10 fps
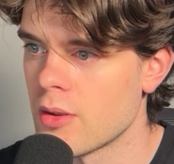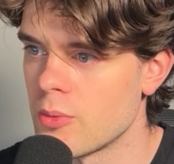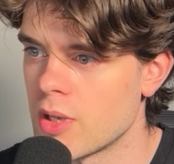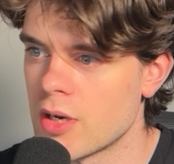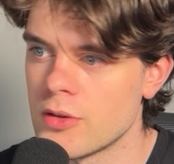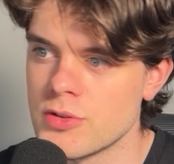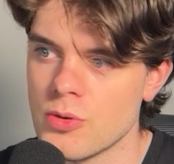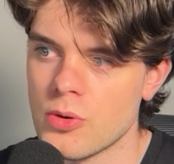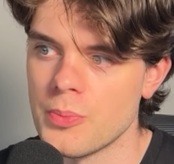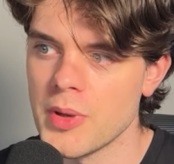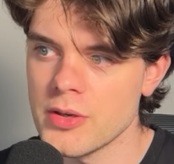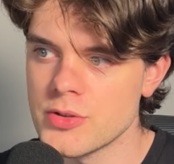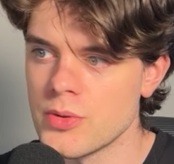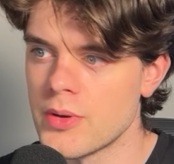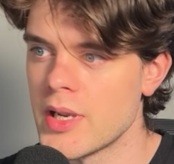We can also compare
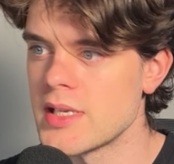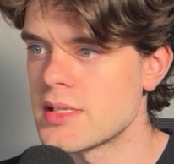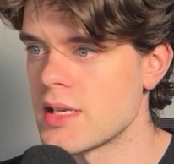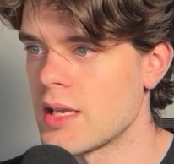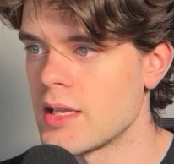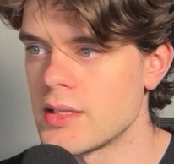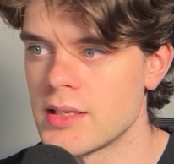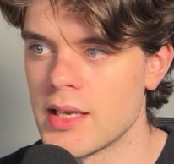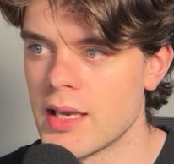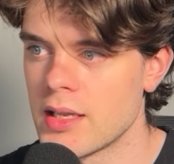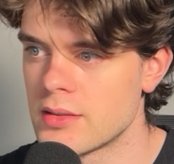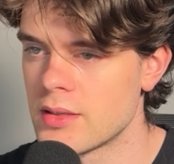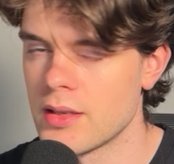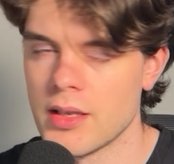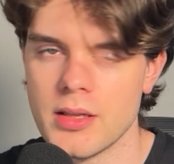two arrays and get
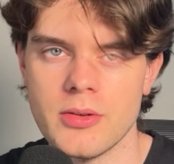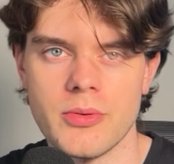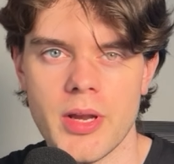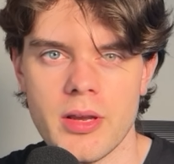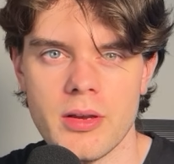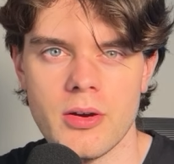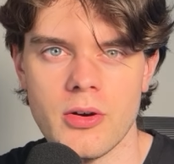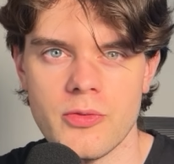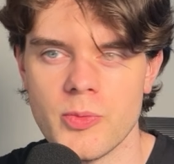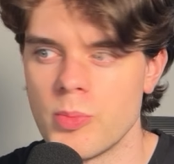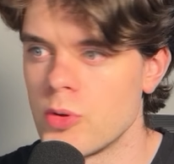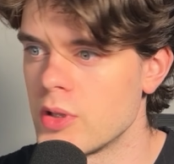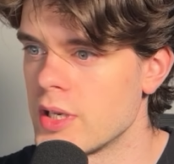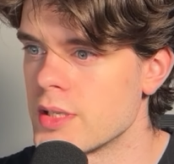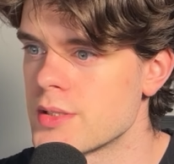an array of
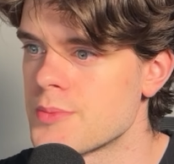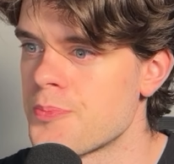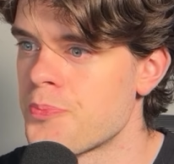booleans.